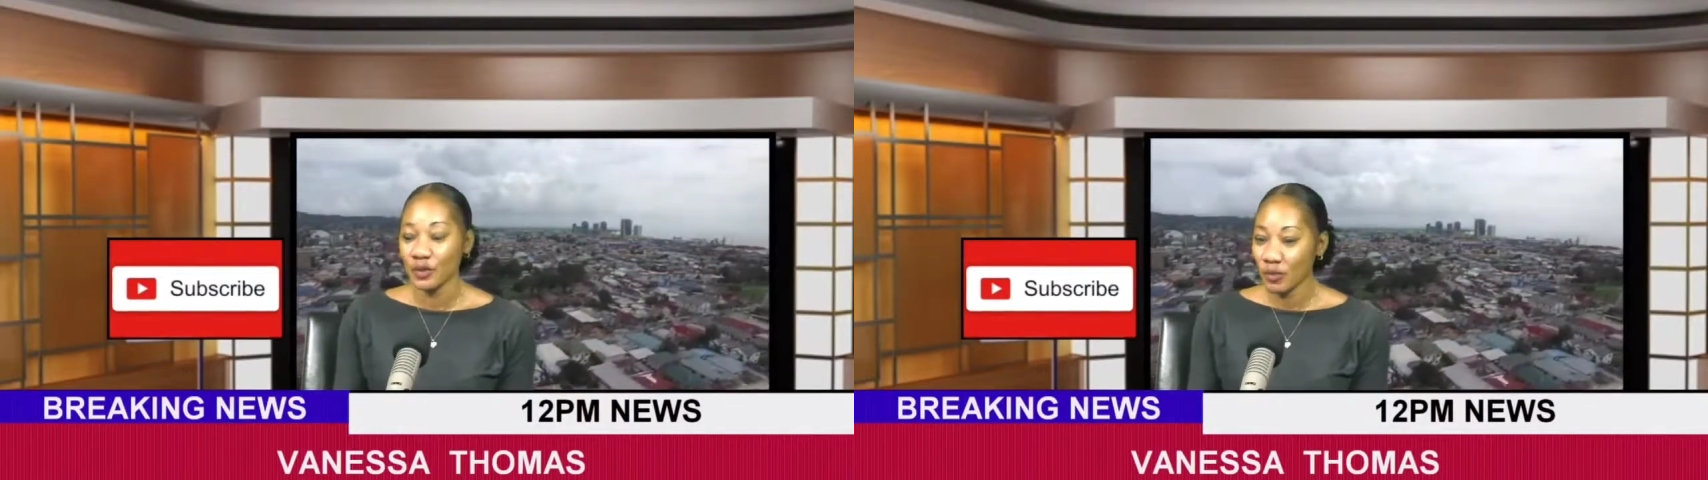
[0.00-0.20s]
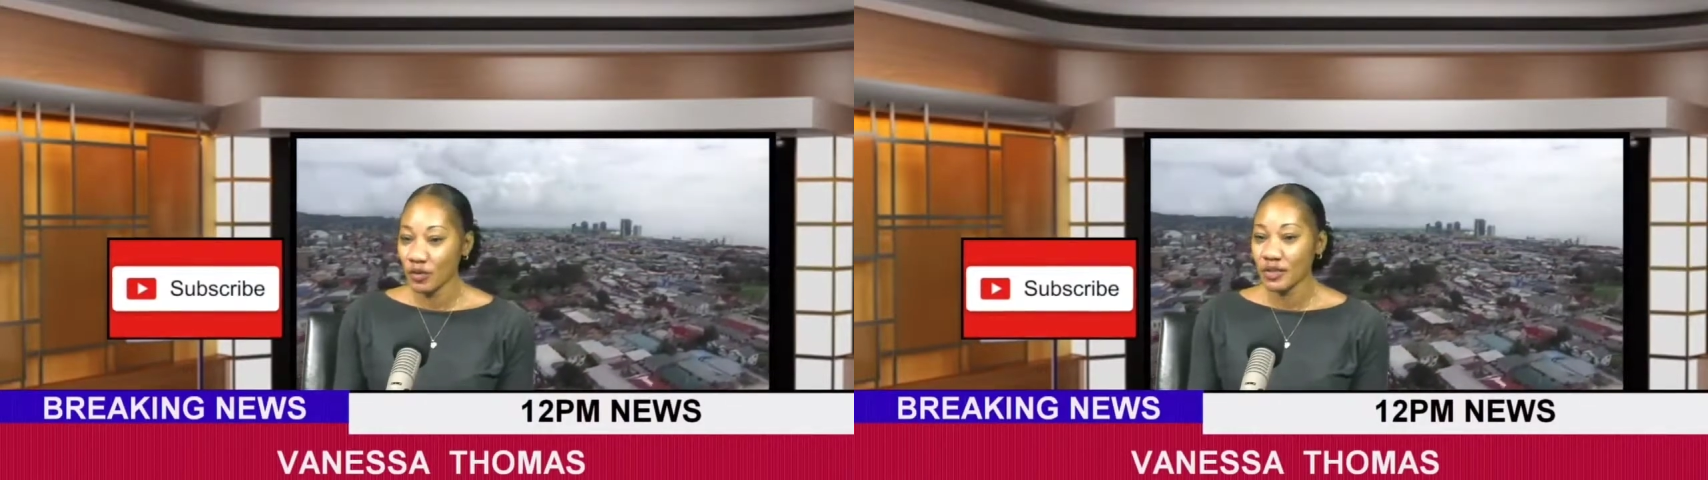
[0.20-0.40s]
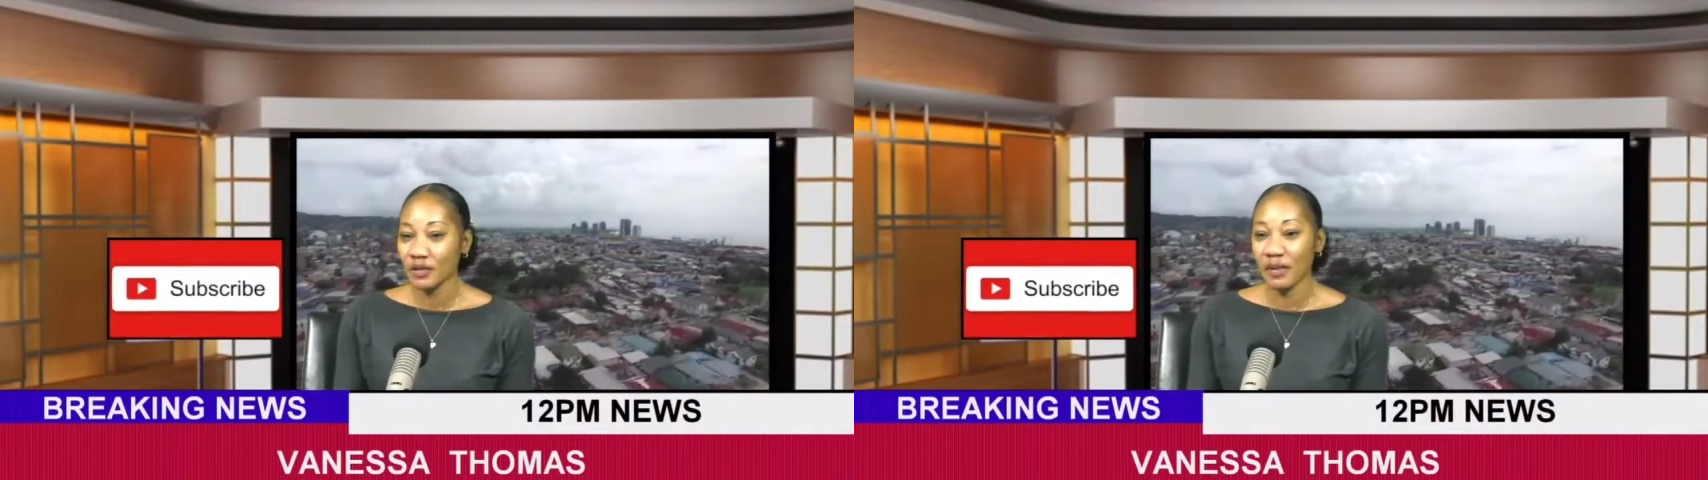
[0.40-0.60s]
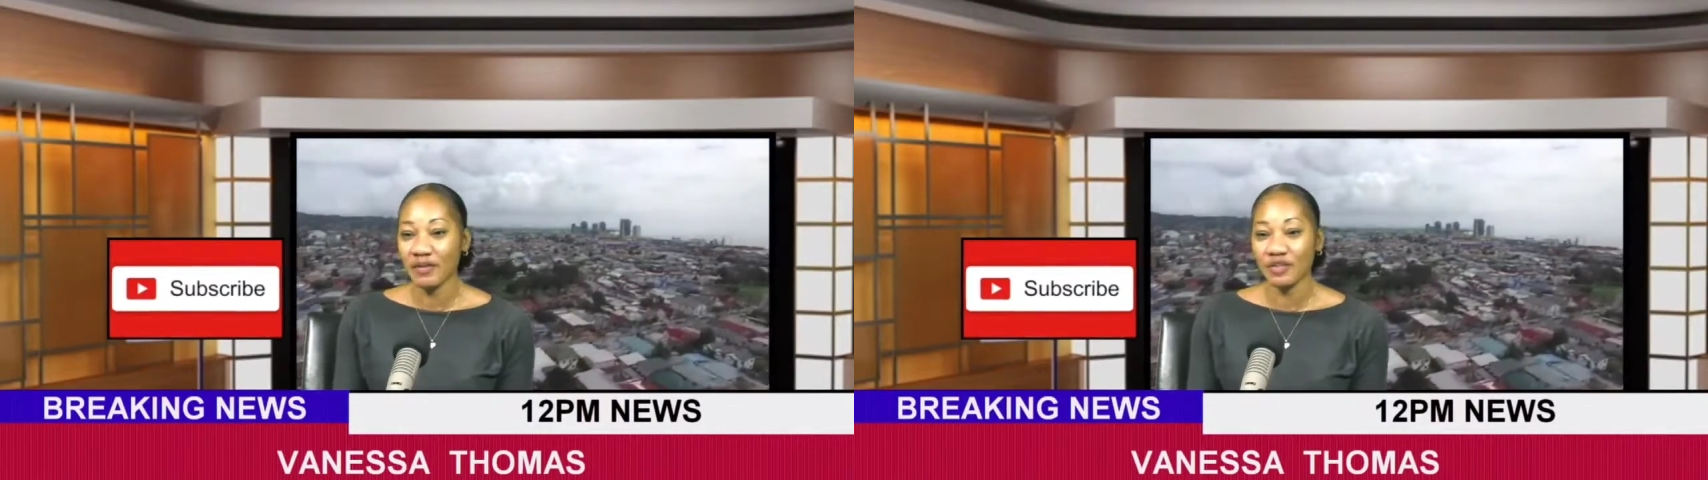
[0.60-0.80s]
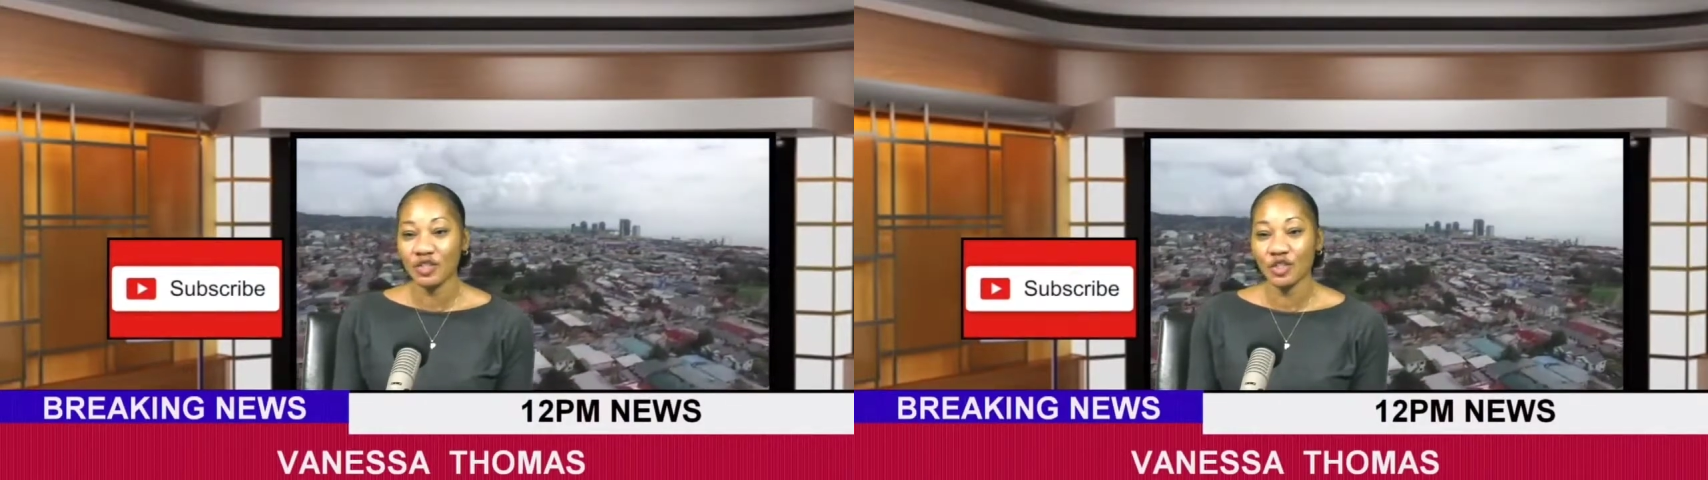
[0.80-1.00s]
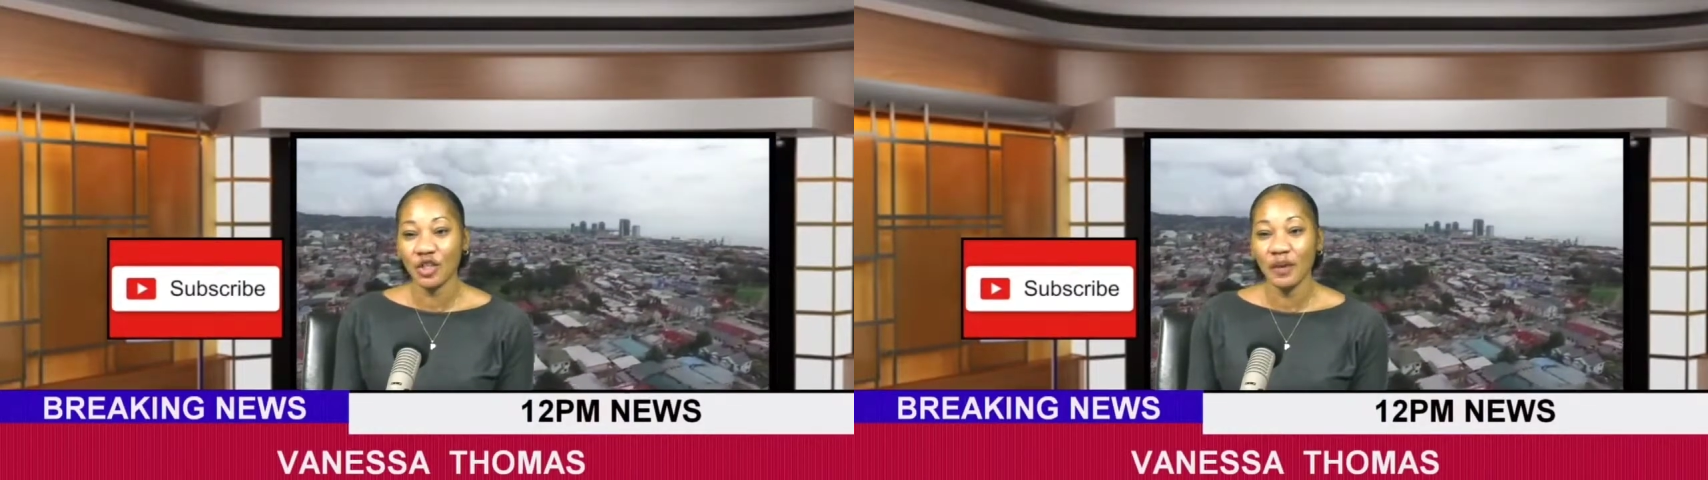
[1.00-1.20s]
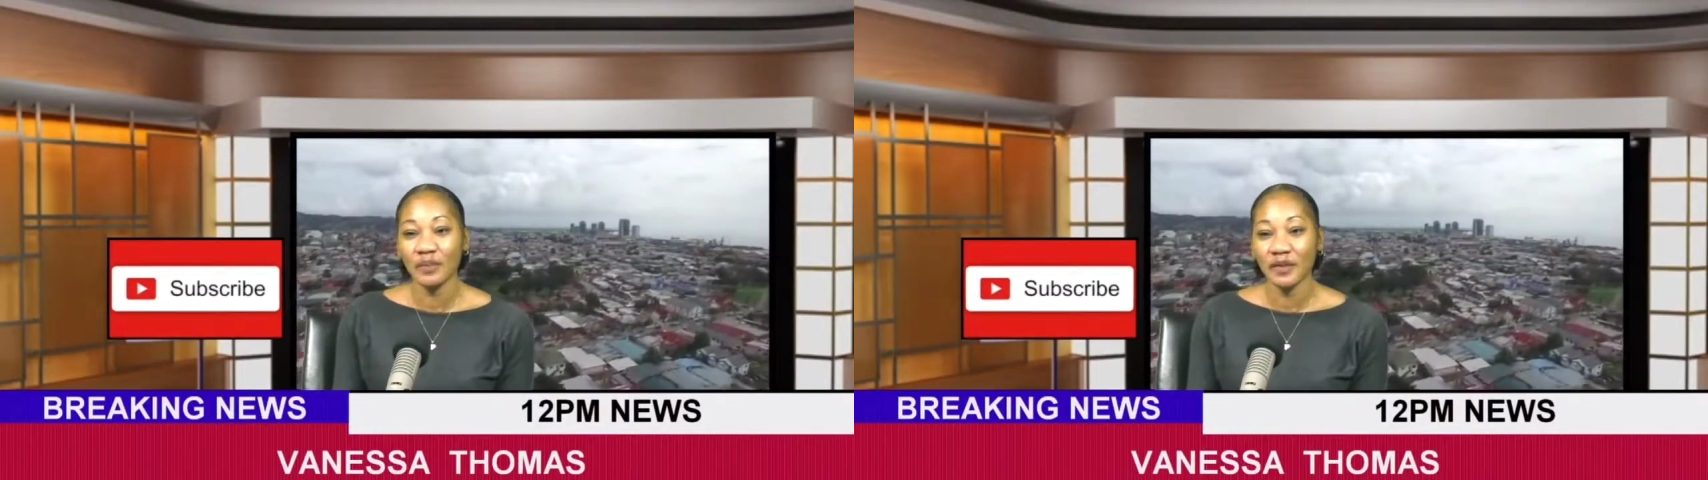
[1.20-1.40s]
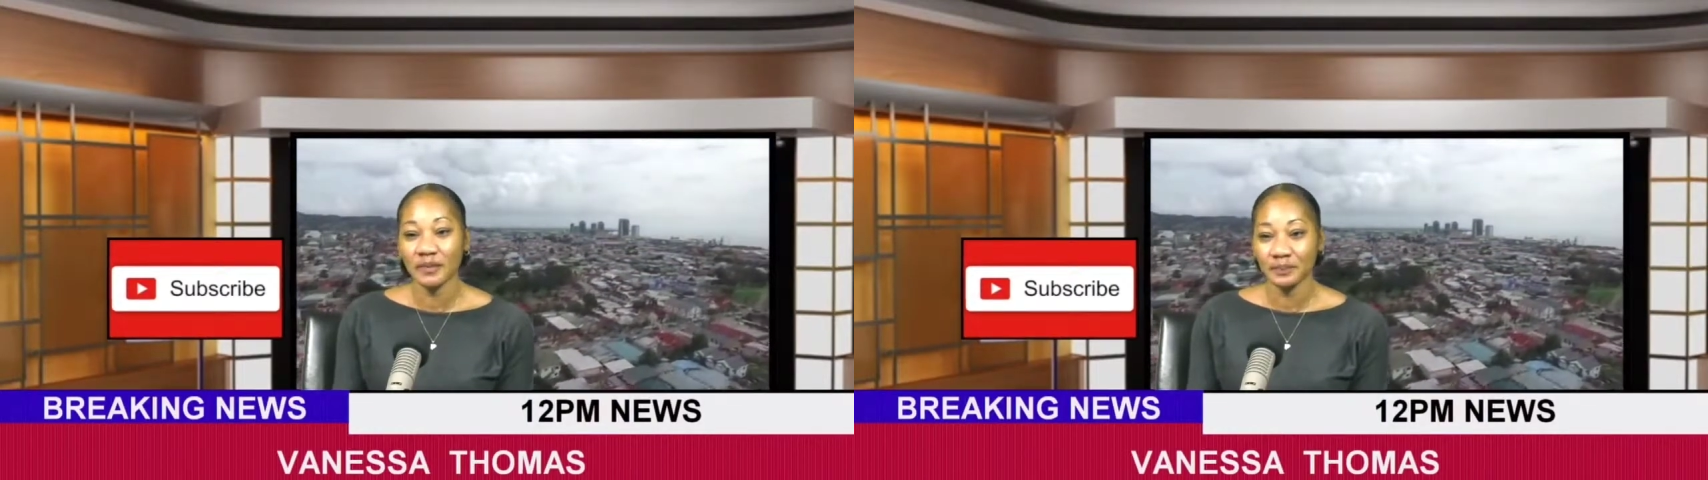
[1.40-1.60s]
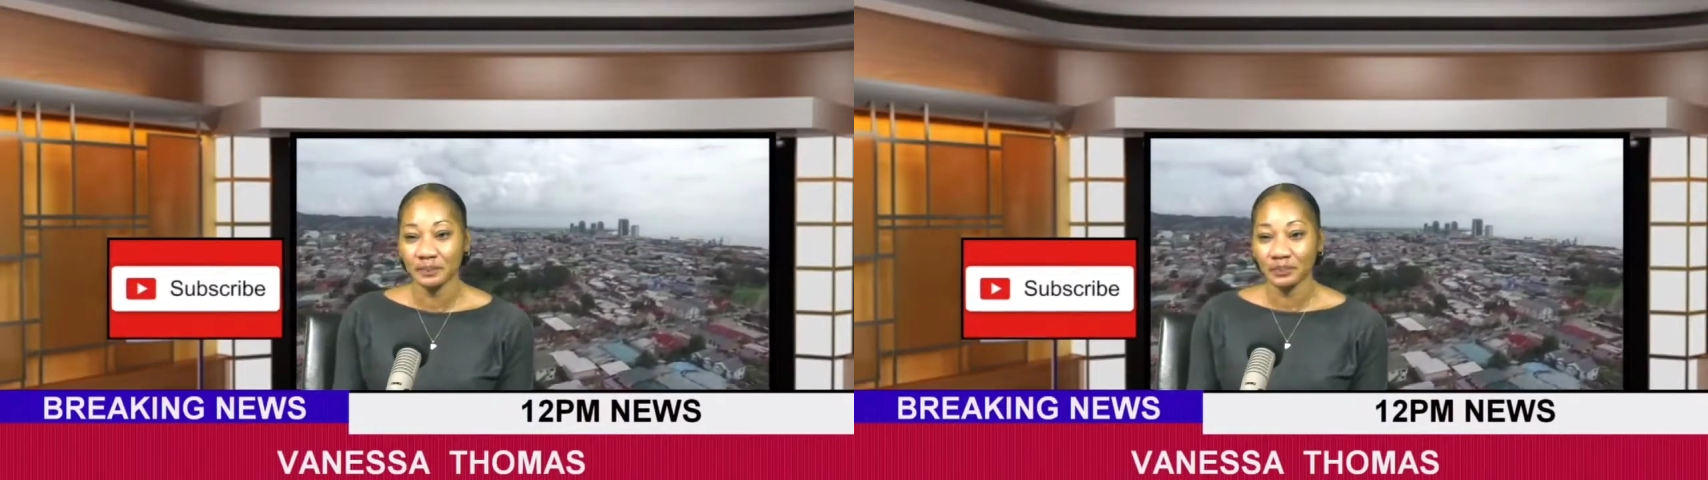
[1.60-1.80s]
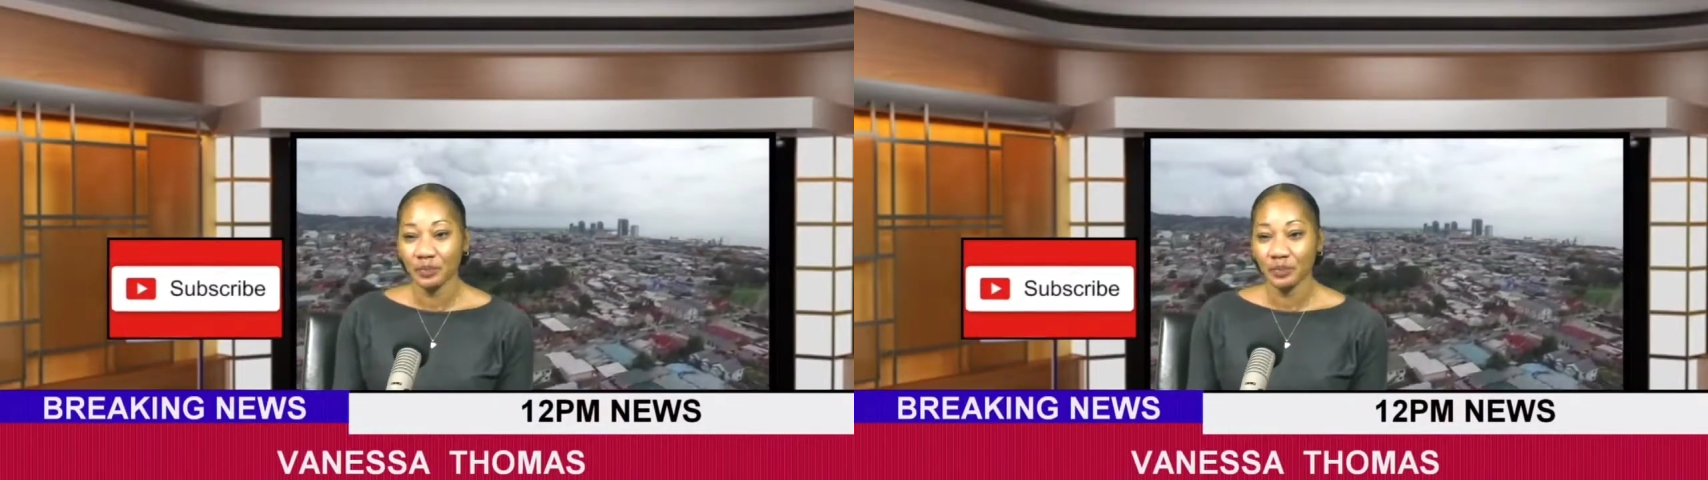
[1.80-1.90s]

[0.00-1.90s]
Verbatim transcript: sponsored by the Sea Champion.